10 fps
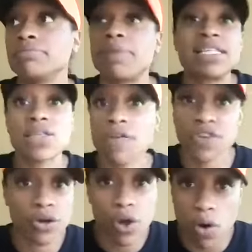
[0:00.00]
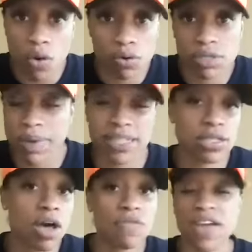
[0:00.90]
based off your goals,
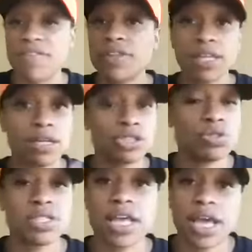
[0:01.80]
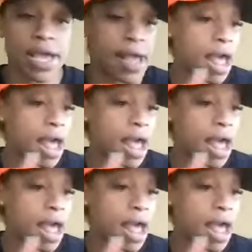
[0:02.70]
based off everything that you said,